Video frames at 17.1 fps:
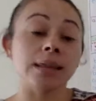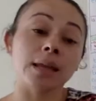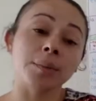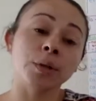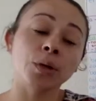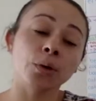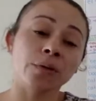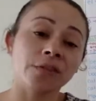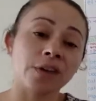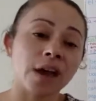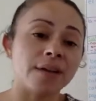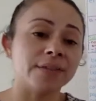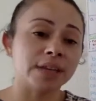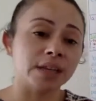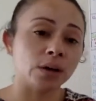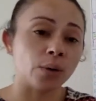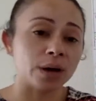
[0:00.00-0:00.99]
let me know if you have
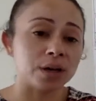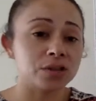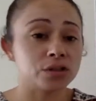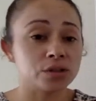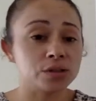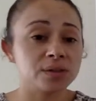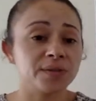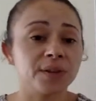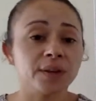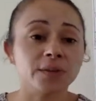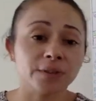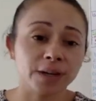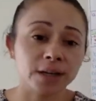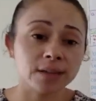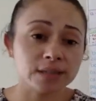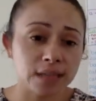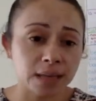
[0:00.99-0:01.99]
any questions. Feel free
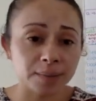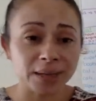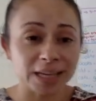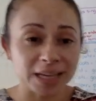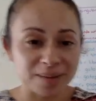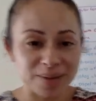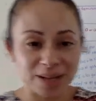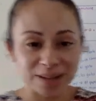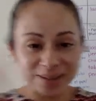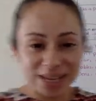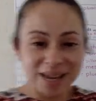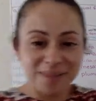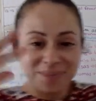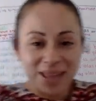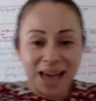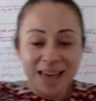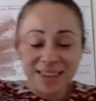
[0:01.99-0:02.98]
to send me an email, okay?
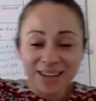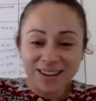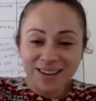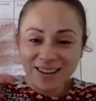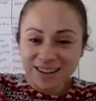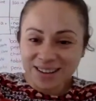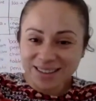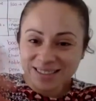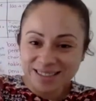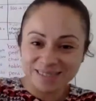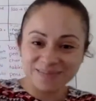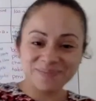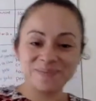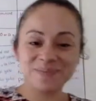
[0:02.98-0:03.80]
Adios!